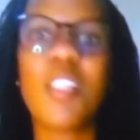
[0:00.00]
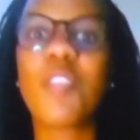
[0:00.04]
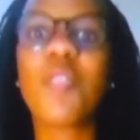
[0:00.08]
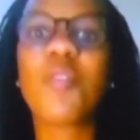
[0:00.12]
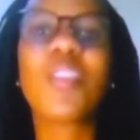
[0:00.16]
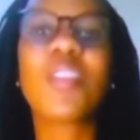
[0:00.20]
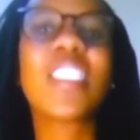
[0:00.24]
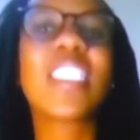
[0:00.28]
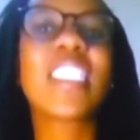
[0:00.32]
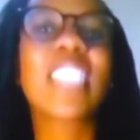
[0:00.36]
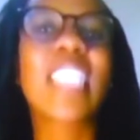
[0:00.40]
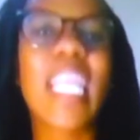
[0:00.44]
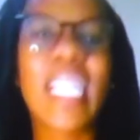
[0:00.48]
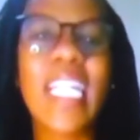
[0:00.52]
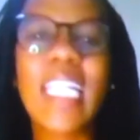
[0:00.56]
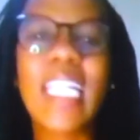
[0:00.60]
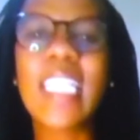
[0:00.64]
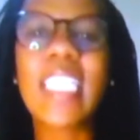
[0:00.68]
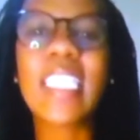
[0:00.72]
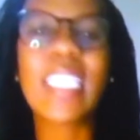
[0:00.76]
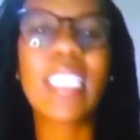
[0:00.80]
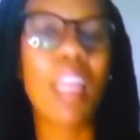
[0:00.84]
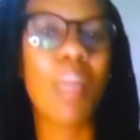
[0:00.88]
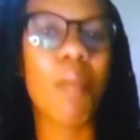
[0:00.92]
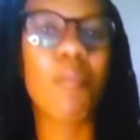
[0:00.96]
So settle
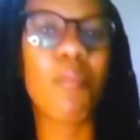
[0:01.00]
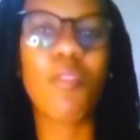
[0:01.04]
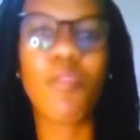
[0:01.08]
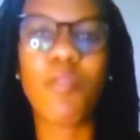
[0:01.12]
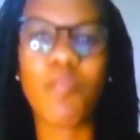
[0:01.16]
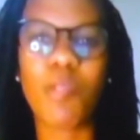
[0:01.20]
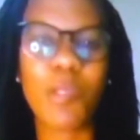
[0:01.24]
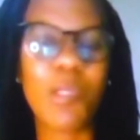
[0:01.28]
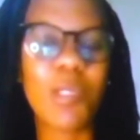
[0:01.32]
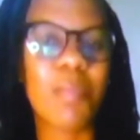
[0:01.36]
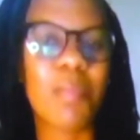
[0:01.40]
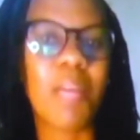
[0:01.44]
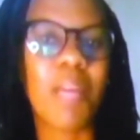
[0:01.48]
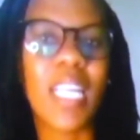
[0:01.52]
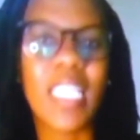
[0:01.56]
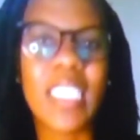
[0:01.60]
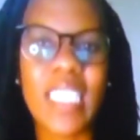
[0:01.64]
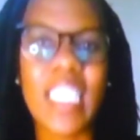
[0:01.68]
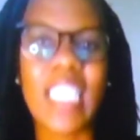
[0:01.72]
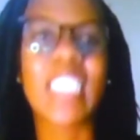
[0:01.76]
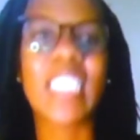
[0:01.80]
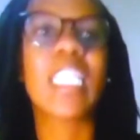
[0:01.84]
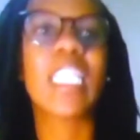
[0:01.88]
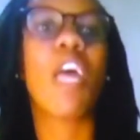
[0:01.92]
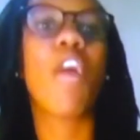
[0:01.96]
some of those
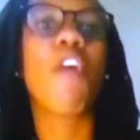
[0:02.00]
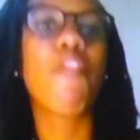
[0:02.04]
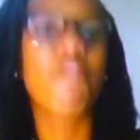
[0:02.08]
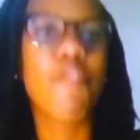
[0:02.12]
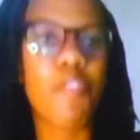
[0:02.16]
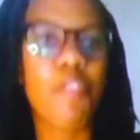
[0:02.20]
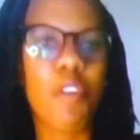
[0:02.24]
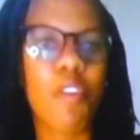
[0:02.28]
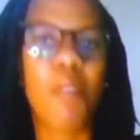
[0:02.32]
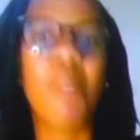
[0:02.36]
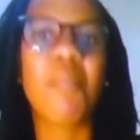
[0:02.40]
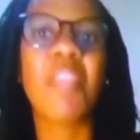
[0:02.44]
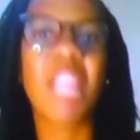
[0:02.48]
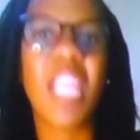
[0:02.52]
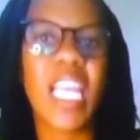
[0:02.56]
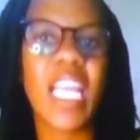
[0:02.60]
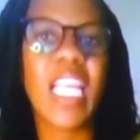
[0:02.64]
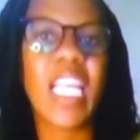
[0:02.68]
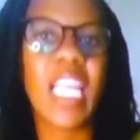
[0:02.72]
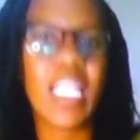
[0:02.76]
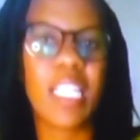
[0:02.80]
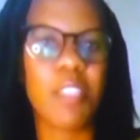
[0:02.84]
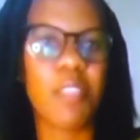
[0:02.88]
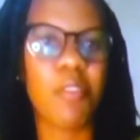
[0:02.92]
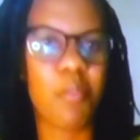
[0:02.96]
matters from the
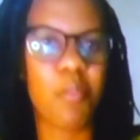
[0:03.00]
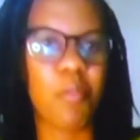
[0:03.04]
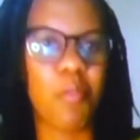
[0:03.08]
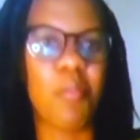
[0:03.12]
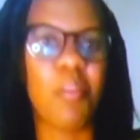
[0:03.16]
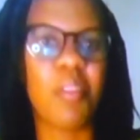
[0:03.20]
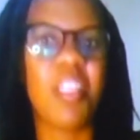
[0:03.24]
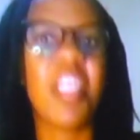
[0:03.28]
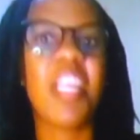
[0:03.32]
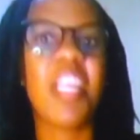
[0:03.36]
get-go.